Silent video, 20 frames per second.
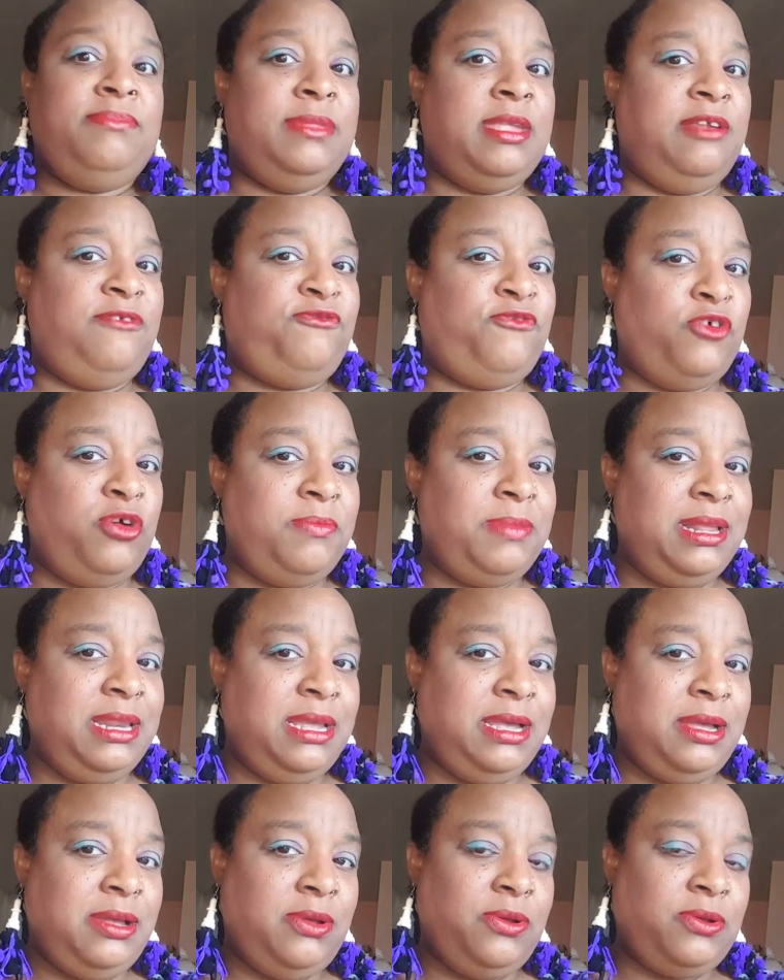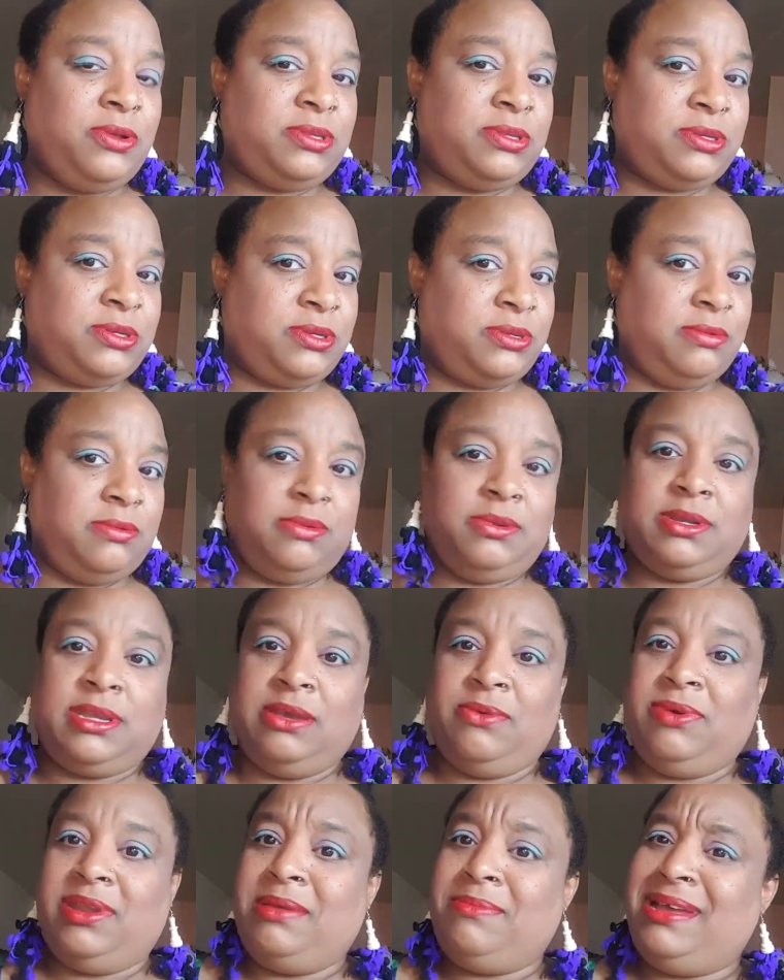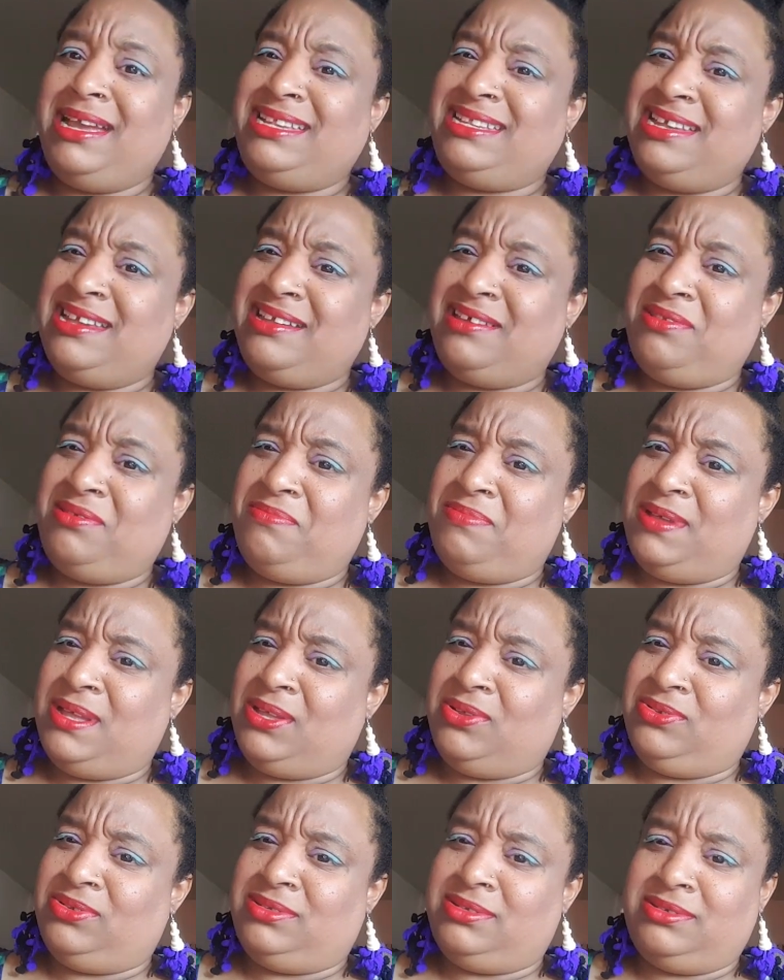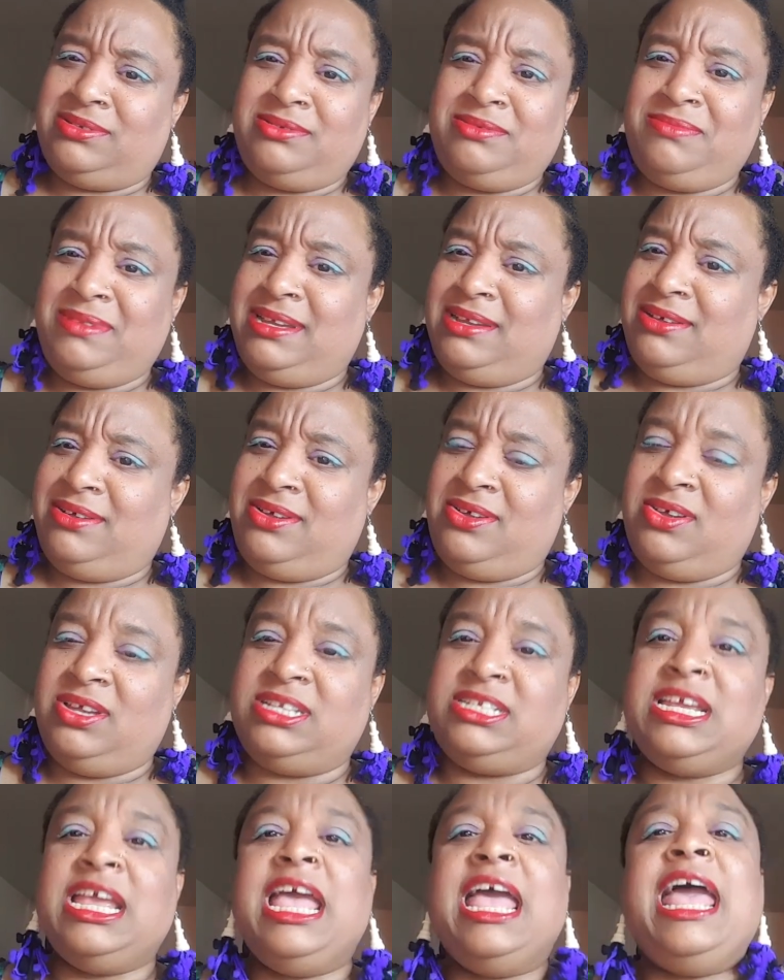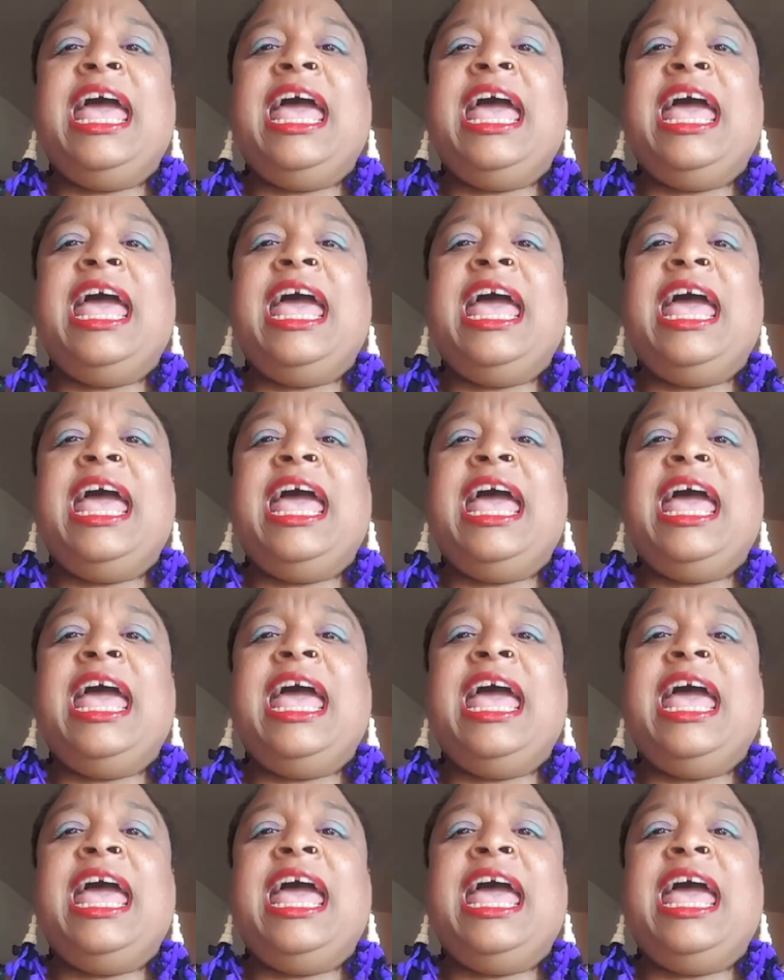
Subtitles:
Not formula. Oh, okay. What am I thinking about? Oh my gosh.